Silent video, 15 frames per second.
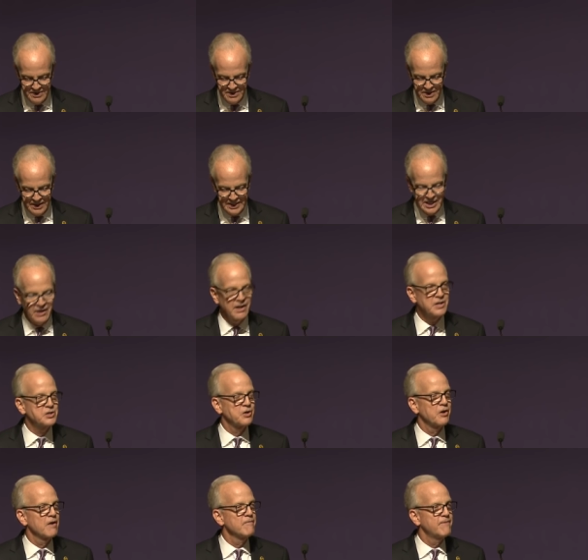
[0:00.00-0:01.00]
our character
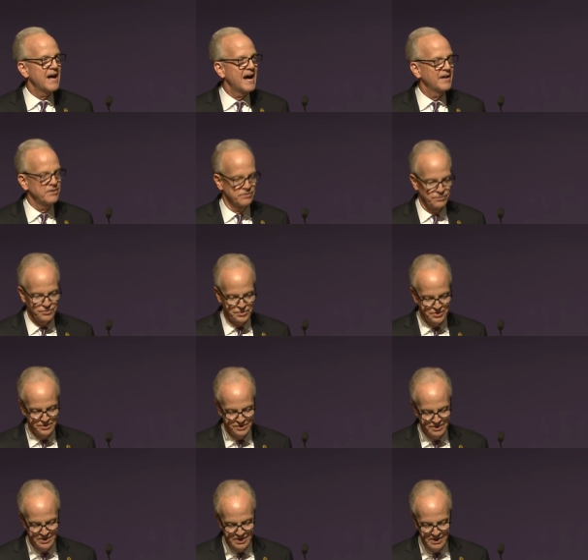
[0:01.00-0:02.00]
and our values
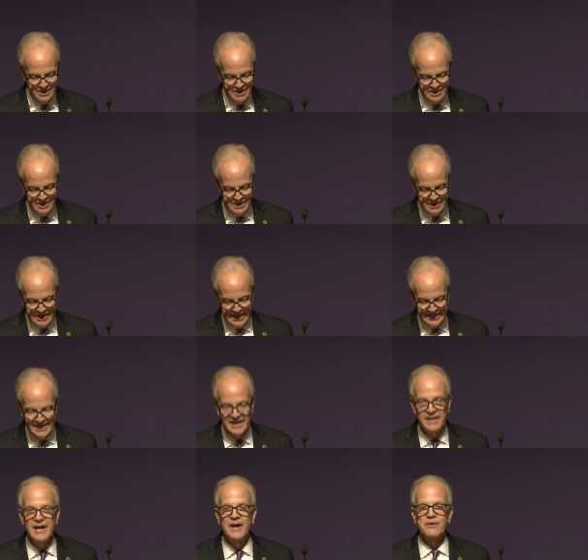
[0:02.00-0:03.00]
and get
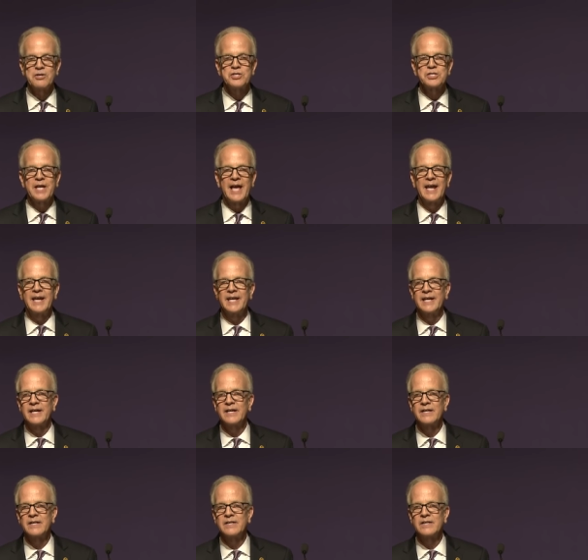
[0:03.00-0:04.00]
an understanding
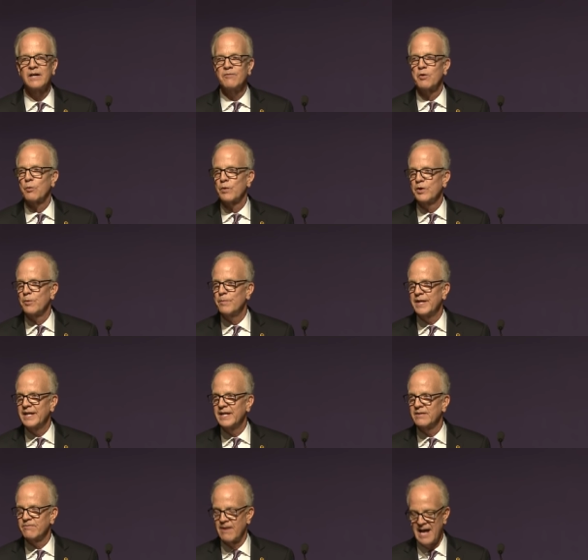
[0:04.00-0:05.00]
of the real
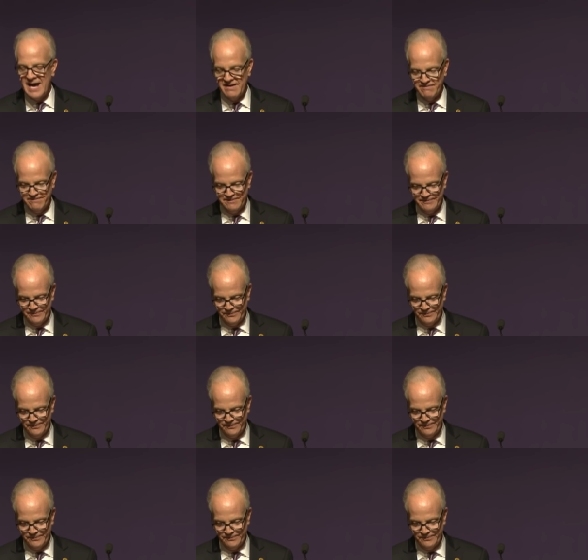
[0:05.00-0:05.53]
meaning of life.